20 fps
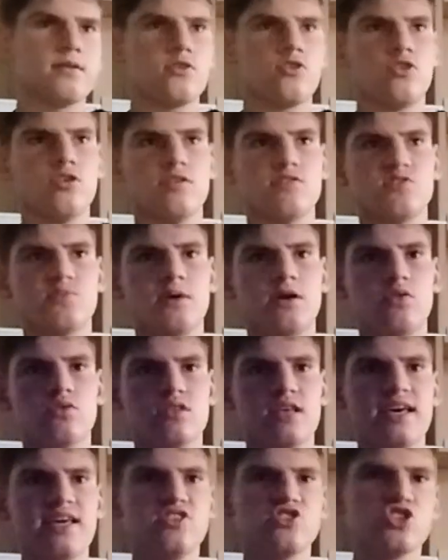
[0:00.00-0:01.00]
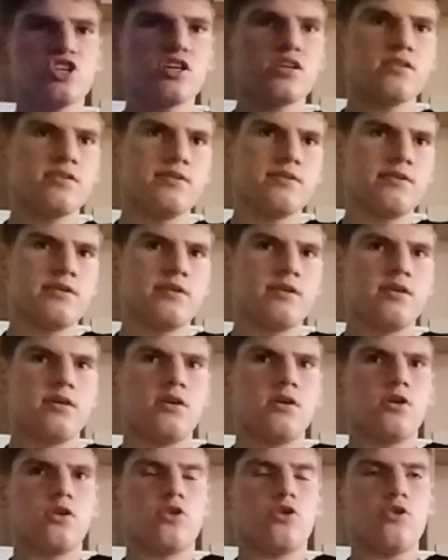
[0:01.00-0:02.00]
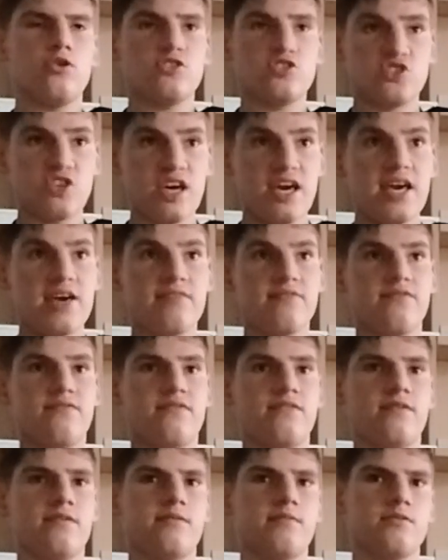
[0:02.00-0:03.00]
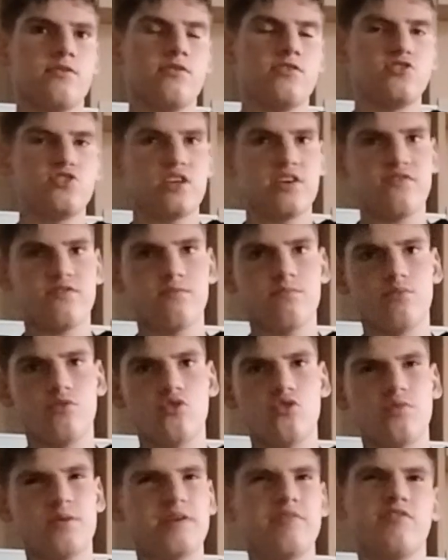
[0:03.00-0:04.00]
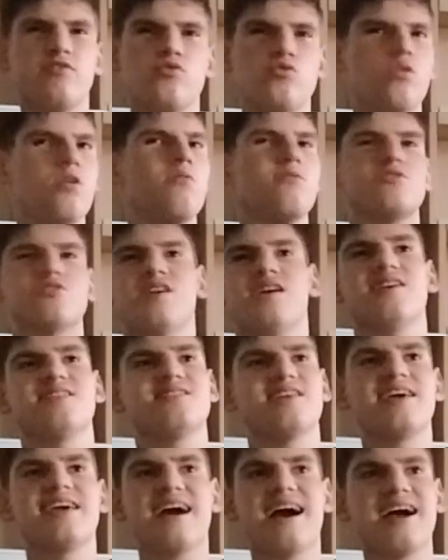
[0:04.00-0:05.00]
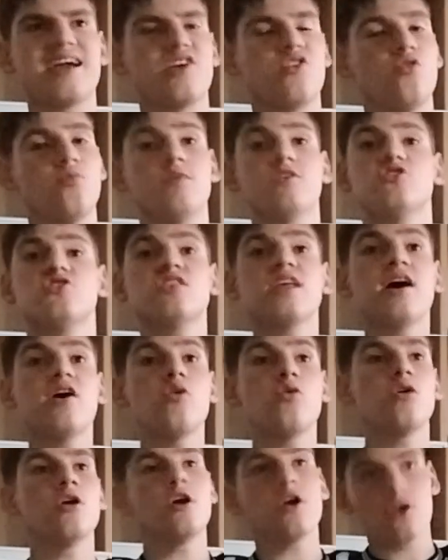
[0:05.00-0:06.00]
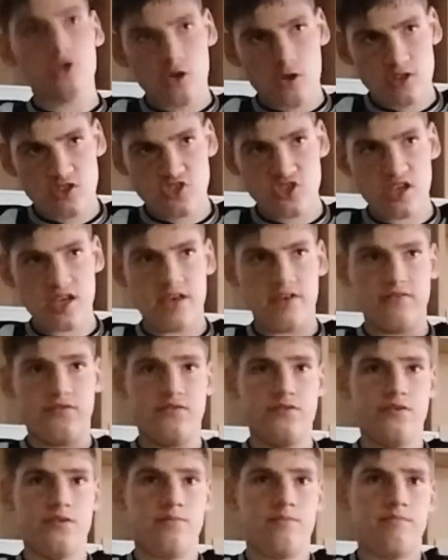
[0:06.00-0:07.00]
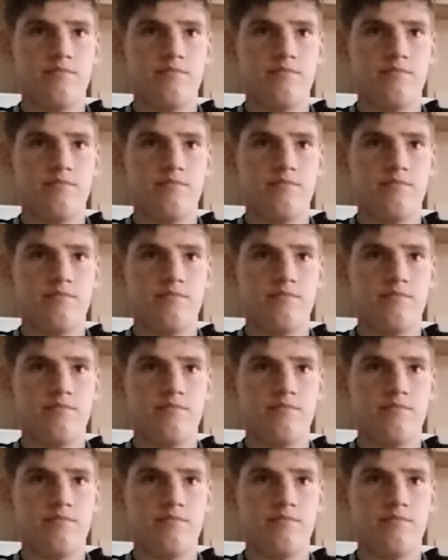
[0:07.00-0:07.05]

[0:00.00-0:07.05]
could have spelt danger. Good save from Pope, even though it was at a tight angle, but still, good save.